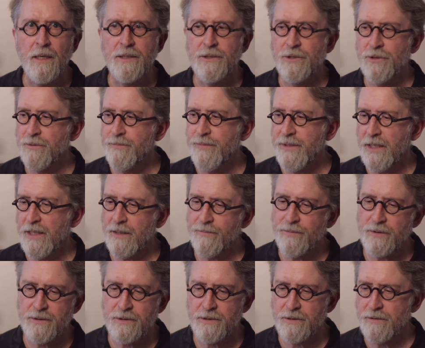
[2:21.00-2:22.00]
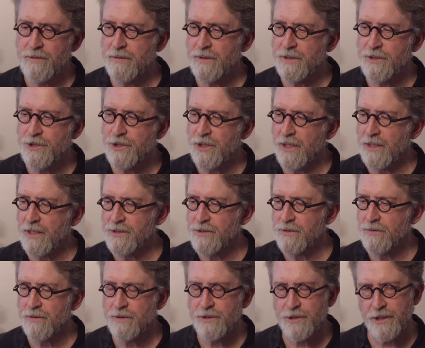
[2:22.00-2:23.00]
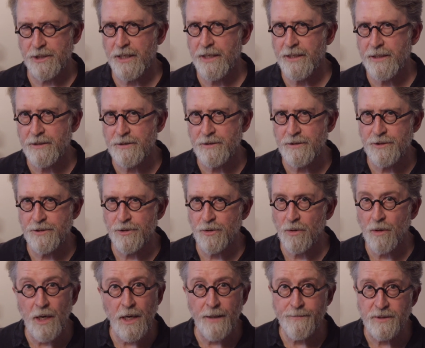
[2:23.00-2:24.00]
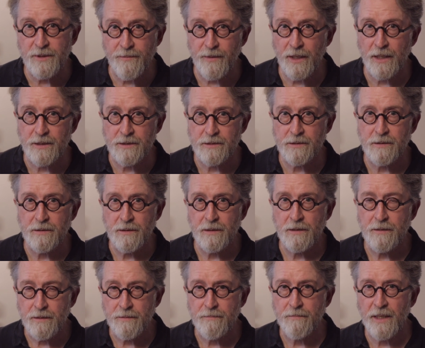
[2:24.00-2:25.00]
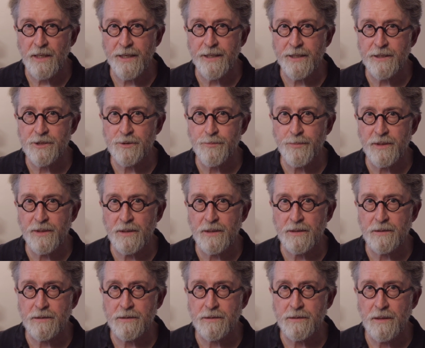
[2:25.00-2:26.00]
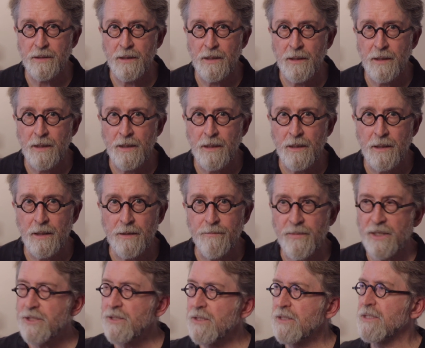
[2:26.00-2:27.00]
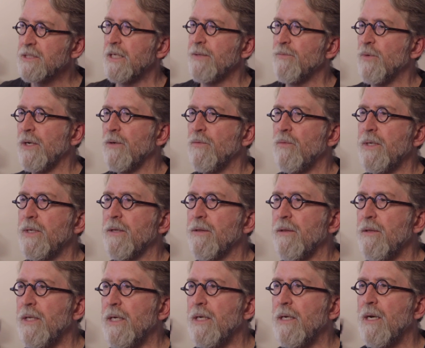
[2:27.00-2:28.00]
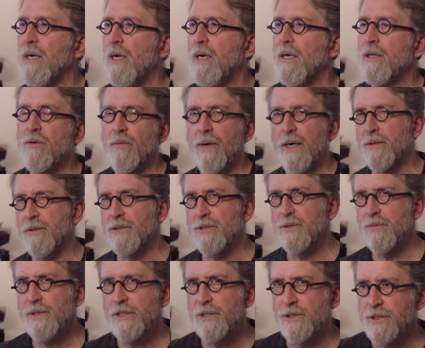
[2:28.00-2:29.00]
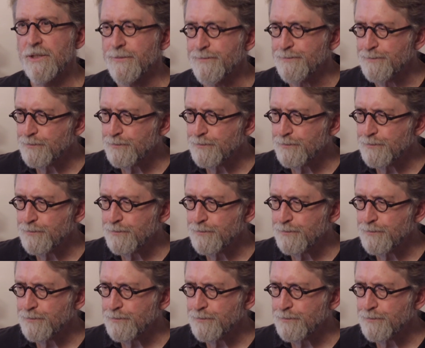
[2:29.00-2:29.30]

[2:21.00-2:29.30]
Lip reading: to be able to adjust or change or optimize my experience. Much in the same way with the router switches.